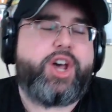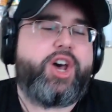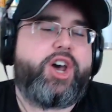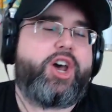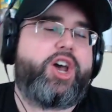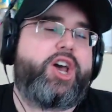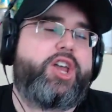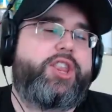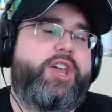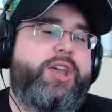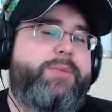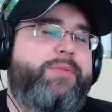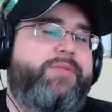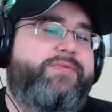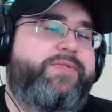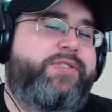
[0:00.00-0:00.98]
Uh, the
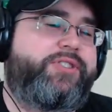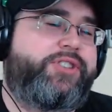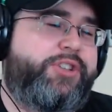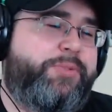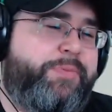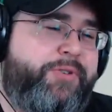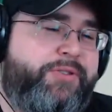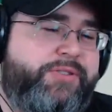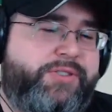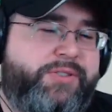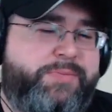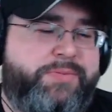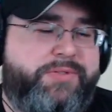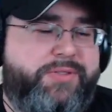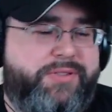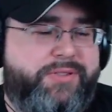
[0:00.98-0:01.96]
ABV is supposed to
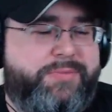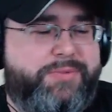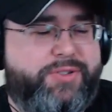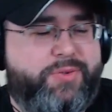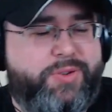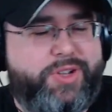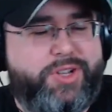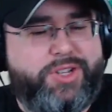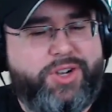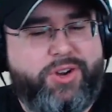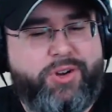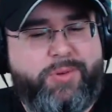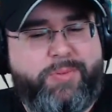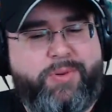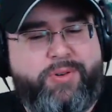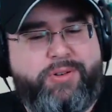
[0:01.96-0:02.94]
be between
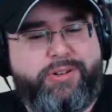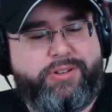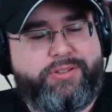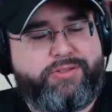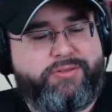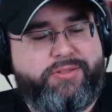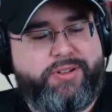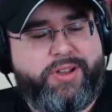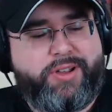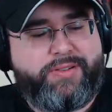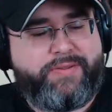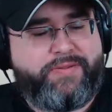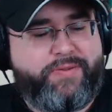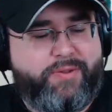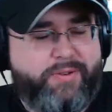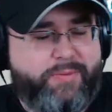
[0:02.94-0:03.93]
two point three and
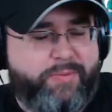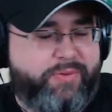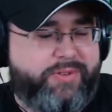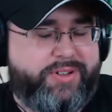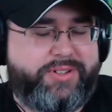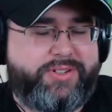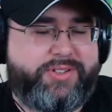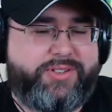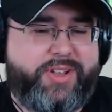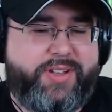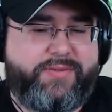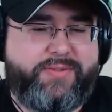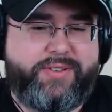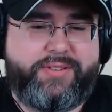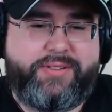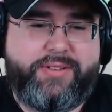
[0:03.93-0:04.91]
four point
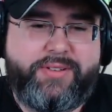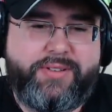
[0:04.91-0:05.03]
seven.